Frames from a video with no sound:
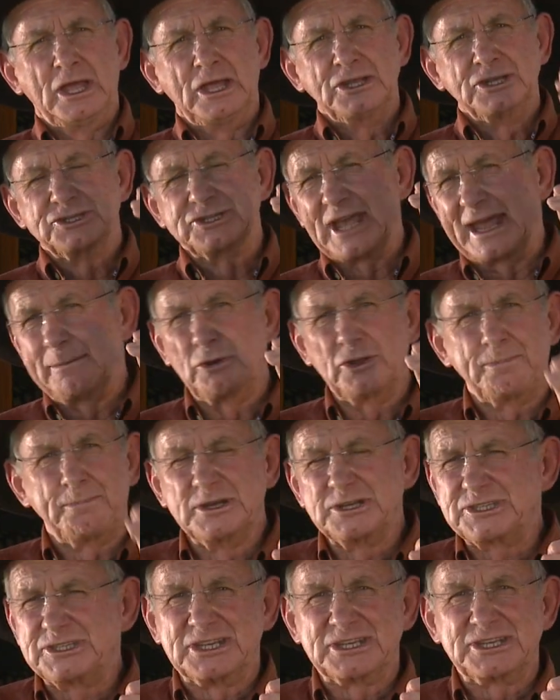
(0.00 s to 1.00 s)
Same with
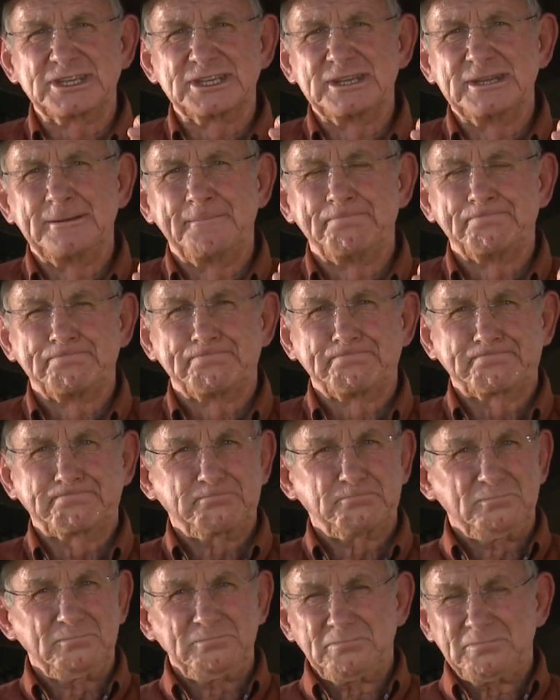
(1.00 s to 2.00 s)
business.
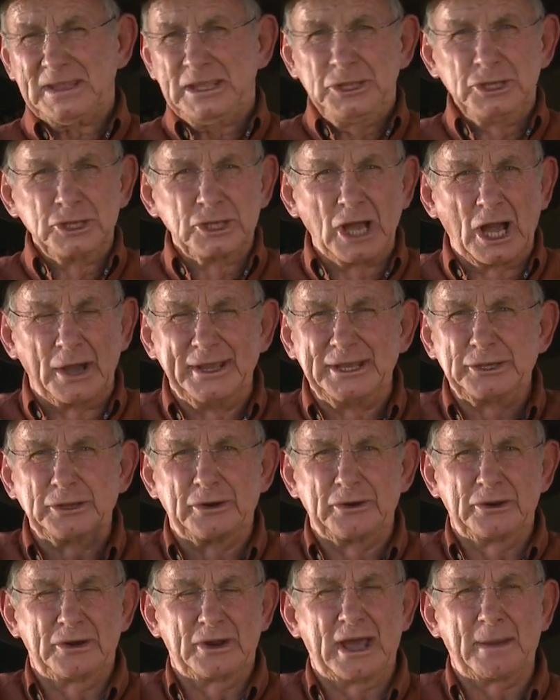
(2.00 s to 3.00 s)
You go into
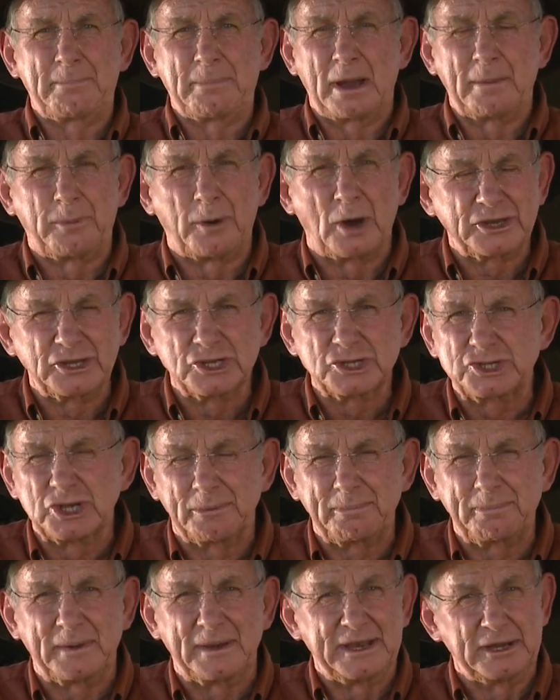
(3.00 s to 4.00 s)
a, a
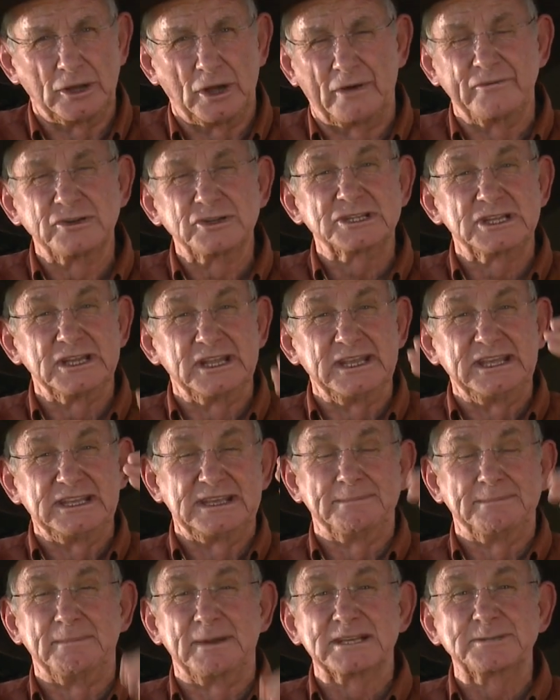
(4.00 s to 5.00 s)
partnership, and obviously
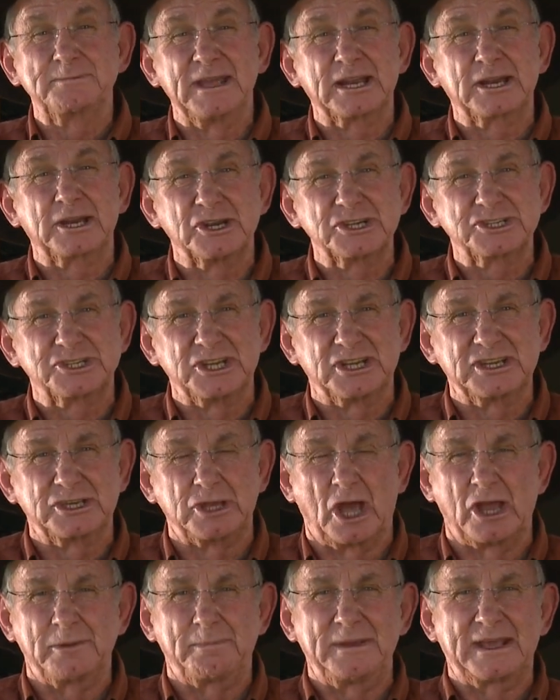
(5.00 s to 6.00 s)
you must be a Christian.
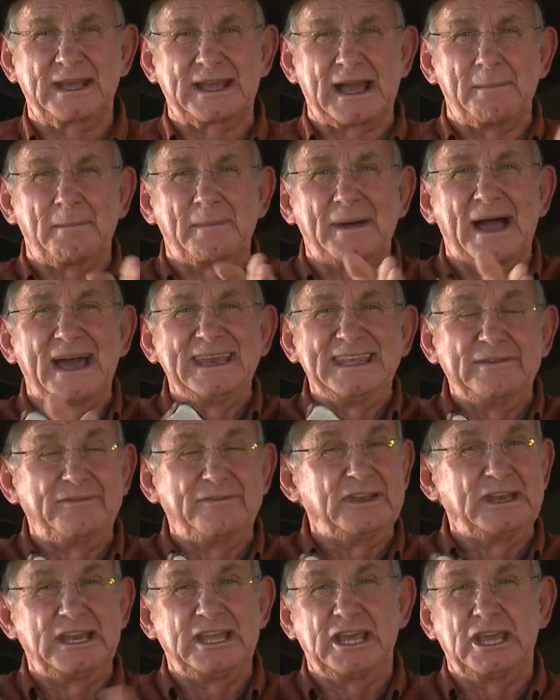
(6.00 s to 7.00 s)
Don't become
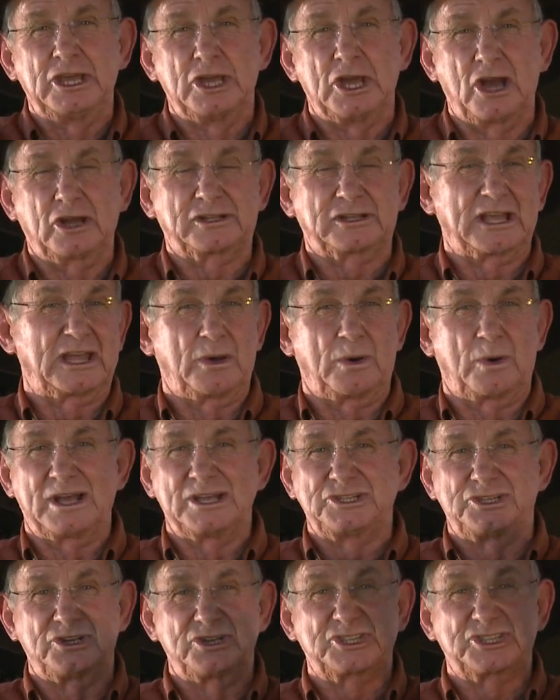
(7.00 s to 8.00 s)
unevenly yoked,
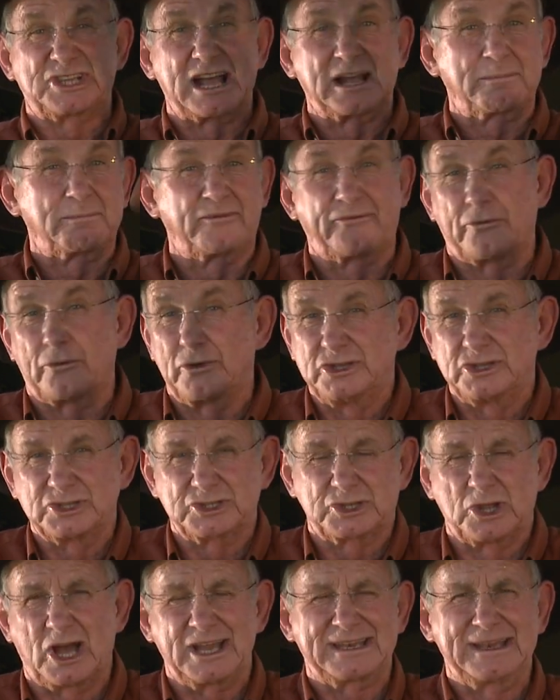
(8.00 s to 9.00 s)
otherwise you're sunk before you
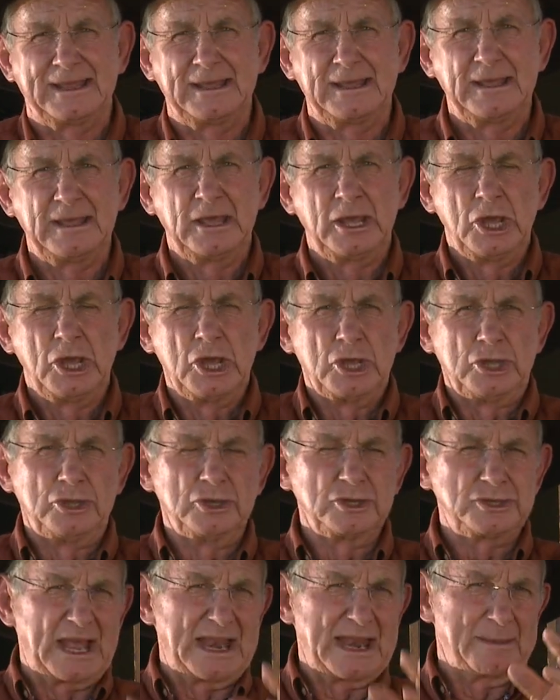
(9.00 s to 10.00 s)
start. You
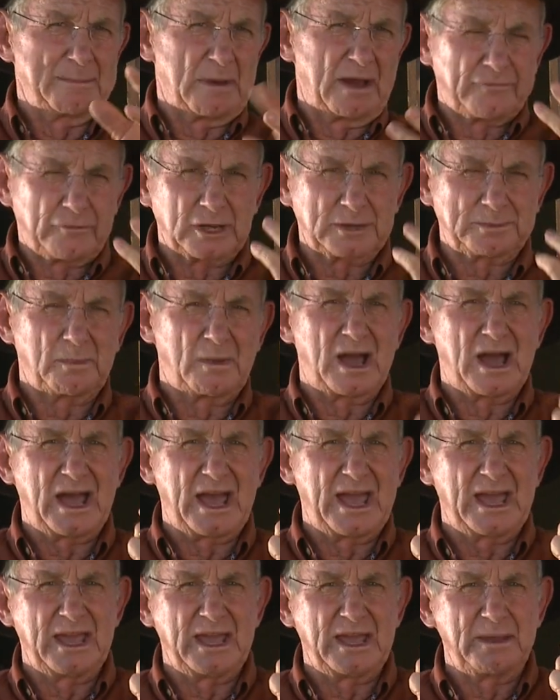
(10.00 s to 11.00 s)
tell him, I've got
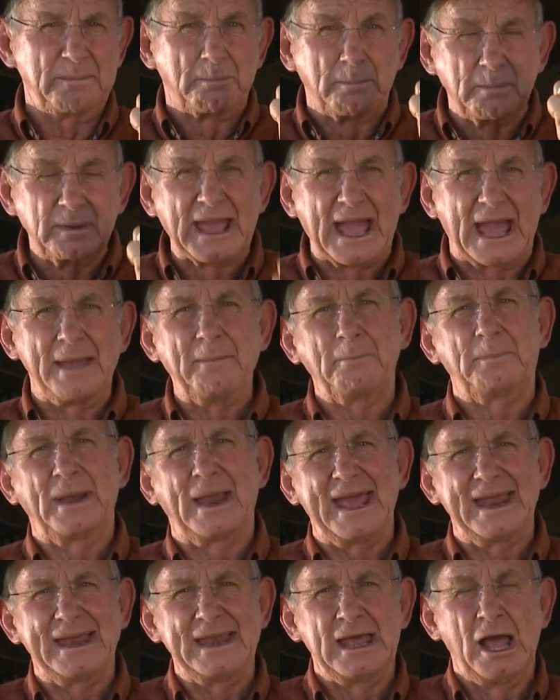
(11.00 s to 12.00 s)
my game
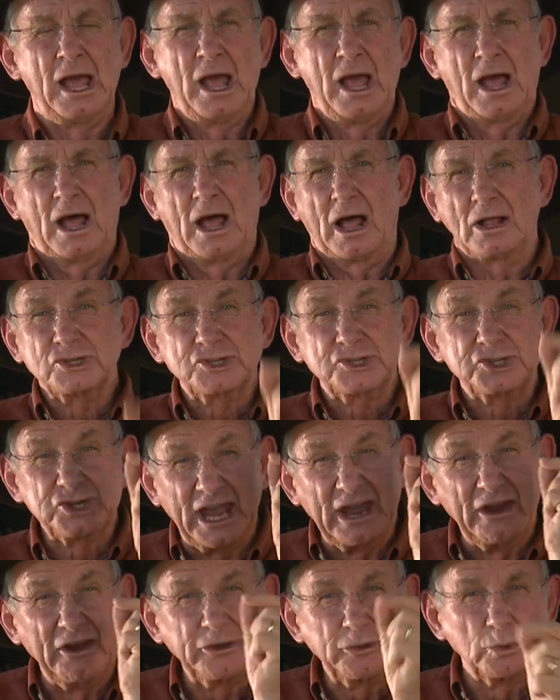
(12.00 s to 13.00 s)
plan. I'll
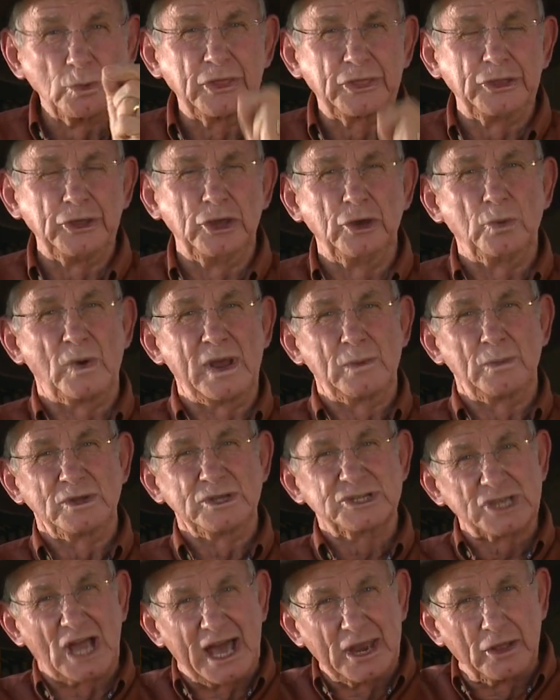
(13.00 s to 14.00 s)
share it with you when we
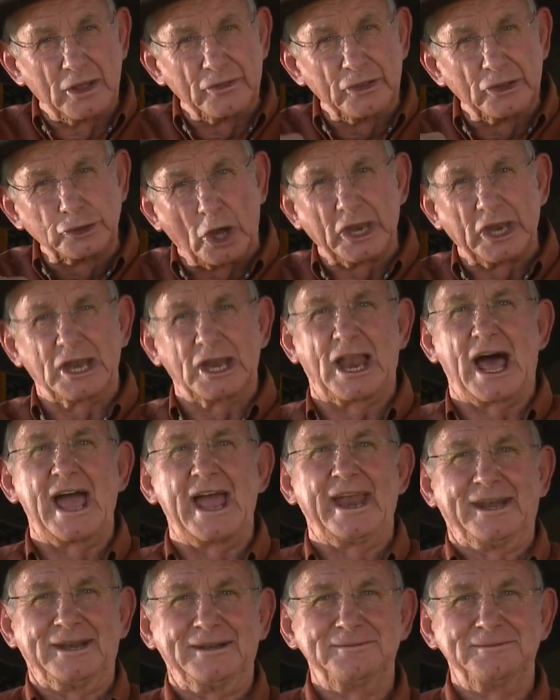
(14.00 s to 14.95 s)
sign on the dotted line.